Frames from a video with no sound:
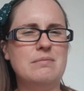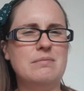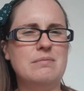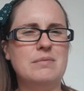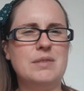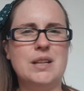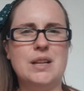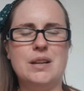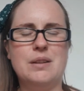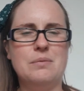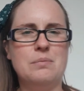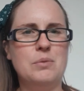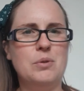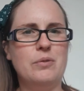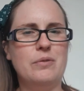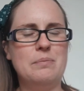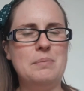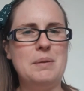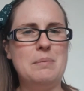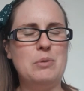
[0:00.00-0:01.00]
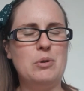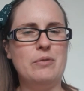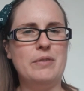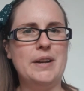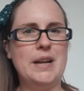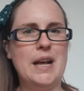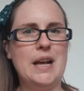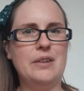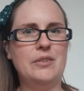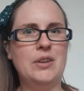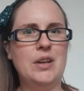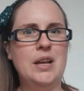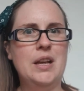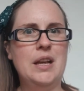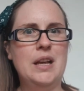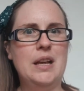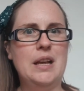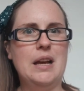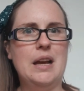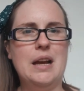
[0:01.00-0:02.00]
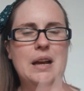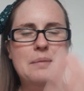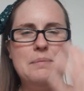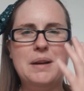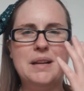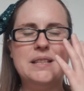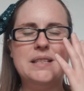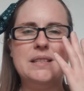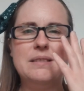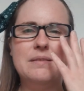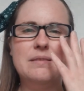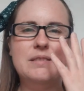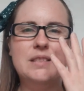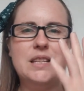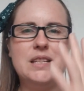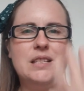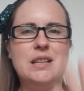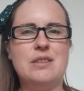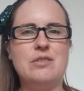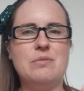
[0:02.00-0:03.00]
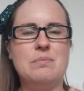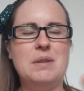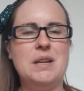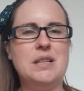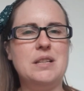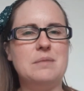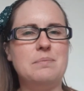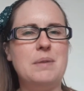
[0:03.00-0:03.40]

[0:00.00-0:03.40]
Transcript: No, a bit more than that. About 600 metres.